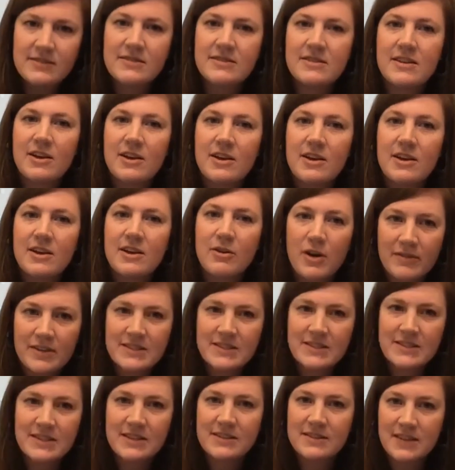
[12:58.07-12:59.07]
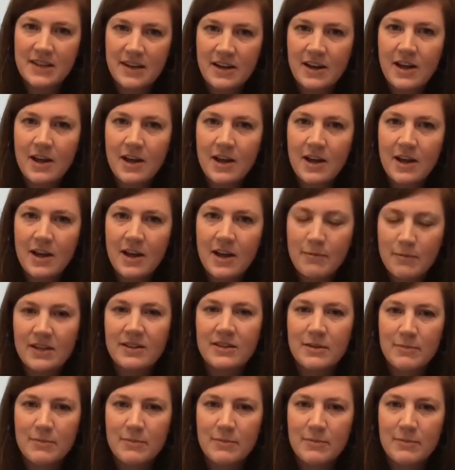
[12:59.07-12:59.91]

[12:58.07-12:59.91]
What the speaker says: So obviously this cannot be